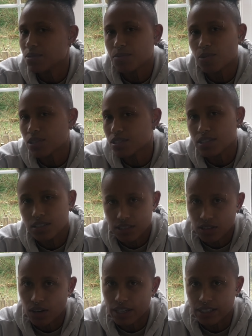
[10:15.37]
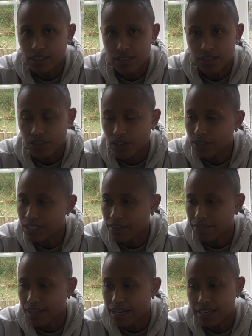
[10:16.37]
wants and desires, you know, as
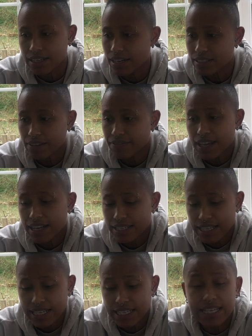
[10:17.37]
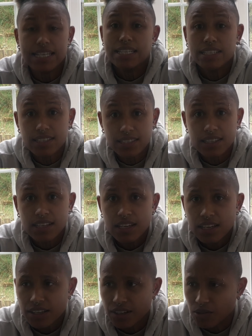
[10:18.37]
if they're needs,
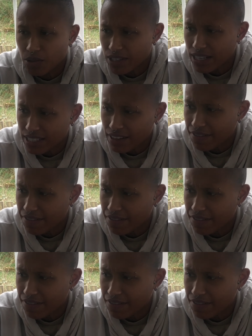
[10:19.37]
you know, as if